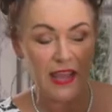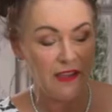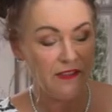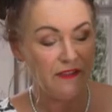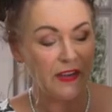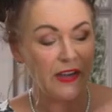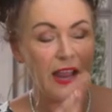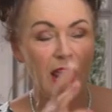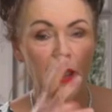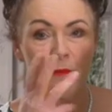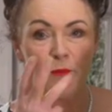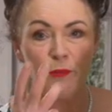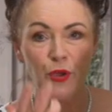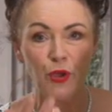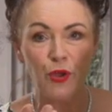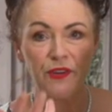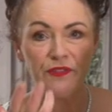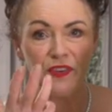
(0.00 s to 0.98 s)
even and
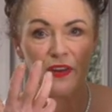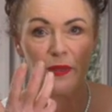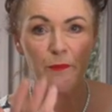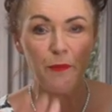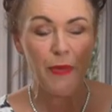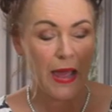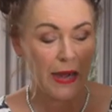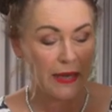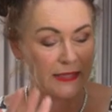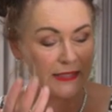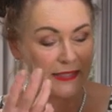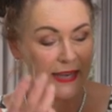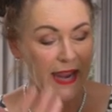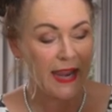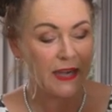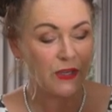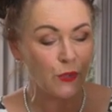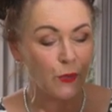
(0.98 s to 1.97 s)
beautifully balanced
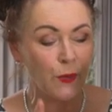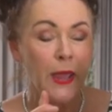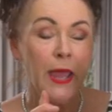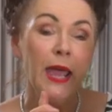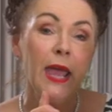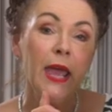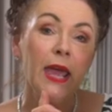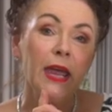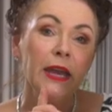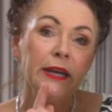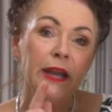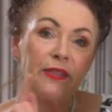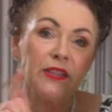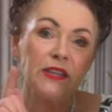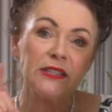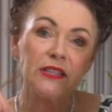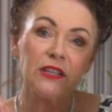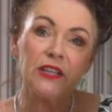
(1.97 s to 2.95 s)
handle. Now
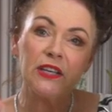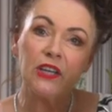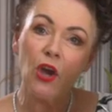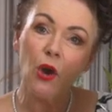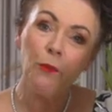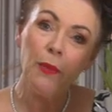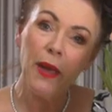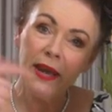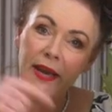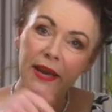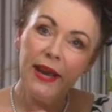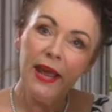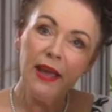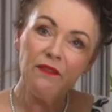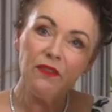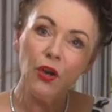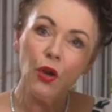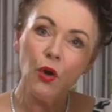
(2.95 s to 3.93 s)
there's, go back and
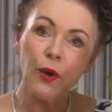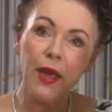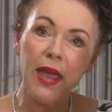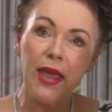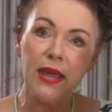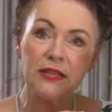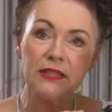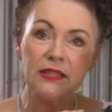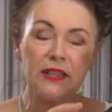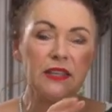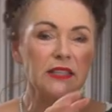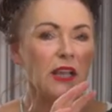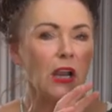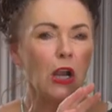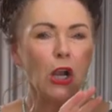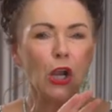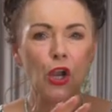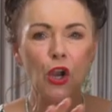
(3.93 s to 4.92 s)
have a look at, there's a
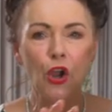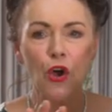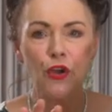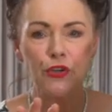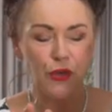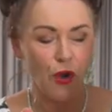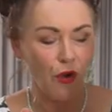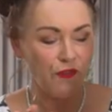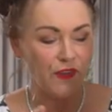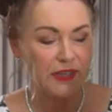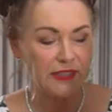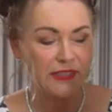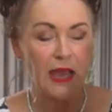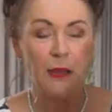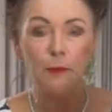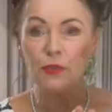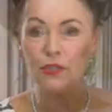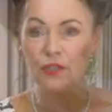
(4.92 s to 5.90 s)
lot of
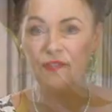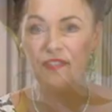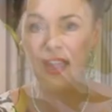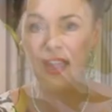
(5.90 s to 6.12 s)
examples of